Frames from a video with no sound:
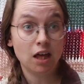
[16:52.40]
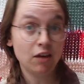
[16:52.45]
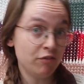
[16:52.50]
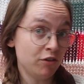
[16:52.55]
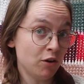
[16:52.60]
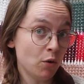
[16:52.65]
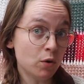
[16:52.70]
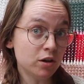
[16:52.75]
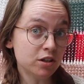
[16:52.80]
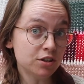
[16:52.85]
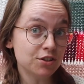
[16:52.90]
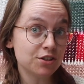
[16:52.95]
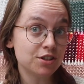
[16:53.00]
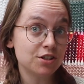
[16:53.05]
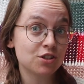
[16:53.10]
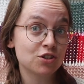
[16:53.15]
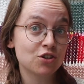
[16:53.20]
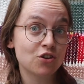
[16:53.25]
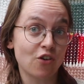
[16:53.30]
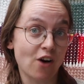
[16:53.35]
if you want to
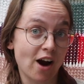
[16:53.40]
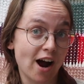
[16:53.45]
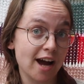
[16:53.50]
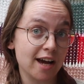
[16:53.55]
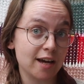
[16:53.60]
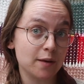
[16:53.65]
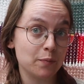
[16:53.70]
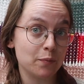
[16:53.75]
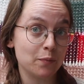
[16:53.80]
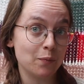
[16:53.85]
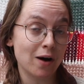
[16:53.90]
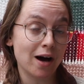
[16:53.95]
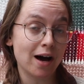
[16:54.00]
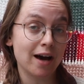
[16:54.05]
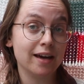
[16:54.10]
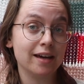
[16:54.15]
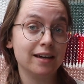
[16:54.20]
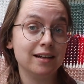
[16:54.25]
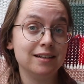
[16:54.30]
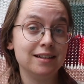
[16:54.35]
describe
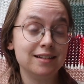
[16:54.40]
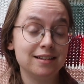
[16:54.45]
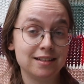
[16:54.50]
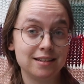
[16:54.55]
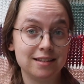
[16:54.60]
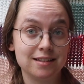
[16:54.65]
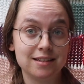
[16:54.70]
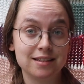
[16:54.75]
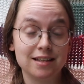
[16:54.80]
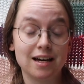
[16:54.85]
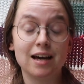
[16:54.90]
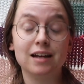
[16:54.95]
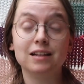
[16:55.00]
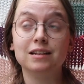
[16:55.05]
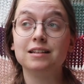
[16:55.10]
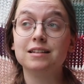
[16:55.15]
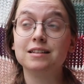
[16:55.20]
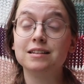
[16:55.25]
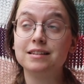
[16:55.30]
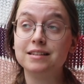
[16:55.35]
my knitting
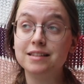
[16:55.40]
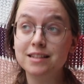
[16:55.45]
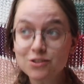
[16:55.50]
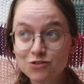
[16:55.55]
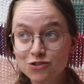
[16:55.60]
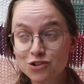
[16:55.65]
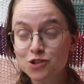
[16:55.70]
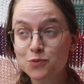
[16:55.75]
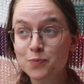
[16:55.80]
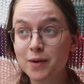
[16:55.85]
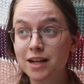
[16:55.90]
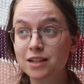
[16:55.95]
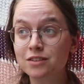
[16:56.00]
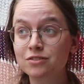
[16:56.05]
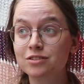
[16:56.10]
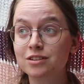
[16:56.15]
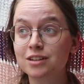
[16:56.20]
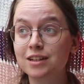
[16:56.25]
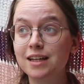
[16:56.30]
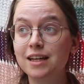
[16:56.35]
style
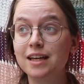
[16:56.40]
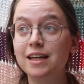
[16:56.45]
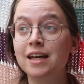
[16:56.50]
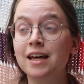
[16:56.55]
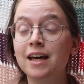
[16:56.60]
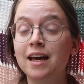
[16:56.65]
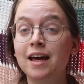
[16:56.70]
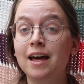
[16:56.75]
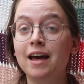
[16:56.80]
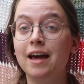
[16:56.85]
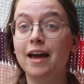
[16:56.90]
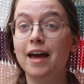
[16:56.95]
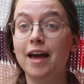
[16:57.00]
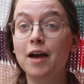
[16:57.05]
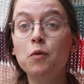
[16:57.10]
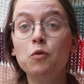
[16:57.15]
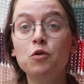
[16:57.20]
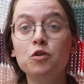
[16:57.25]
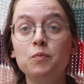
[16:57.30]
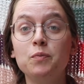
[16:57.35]
disrespectfully,
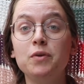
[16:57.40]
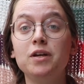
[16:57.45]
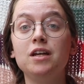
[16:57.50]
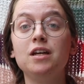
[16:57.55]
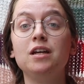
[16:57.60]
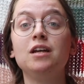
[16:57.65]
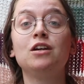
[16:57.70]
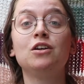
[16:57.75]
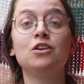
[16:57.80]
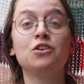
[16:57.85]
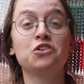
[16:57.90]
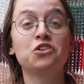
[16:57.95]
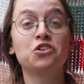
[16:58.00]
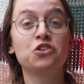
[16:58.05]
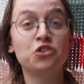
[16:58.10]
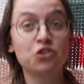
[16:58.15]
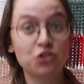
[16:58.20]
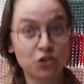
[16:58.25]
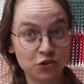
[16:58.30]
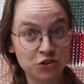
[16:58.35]
it would be
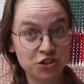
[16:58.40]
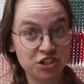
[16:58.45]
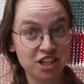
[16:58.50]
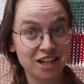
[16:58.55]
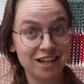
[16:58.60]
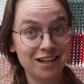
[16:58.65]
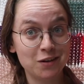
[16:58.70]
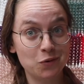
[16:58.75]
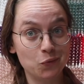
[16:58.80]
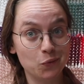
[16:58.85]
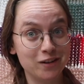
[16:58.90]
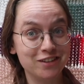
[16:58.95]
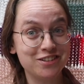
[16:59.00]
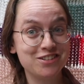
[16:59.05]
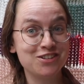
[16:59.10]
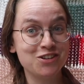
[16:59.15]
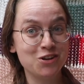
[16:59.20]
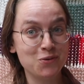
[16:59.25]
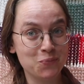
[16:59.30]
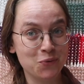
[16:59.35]
crochet
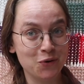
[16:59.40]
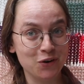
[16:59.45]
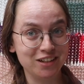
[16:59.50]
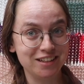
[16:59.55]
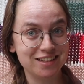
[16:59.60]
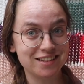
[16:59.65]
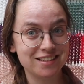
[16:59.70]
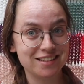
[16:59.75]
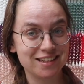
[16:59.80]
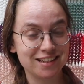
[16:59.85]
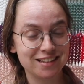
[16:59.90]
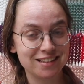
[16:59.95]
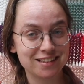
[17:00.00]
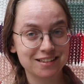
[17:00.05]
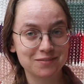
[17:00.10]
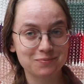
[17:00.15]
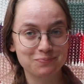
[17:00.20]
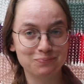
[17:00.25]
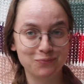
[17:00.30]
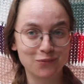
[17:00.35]
with two pointy
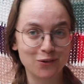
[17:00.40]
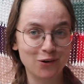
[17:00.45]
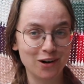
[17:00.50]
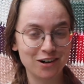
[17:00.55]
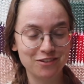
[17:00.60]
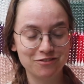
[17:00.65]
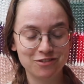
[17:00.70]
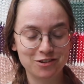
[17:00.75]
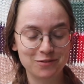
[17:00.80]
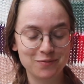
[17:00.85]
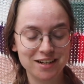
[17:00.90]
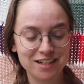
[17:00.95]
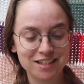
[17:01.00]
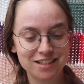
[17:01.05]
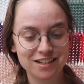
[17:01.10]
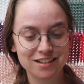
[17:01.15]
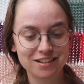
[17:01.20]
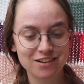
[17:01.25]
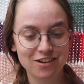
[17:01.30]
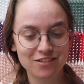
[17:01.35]
sticks. More
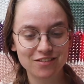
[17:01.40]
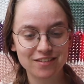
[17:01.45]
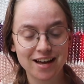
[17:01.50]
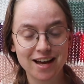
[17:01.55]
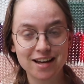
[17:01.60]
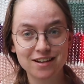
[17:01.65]
information on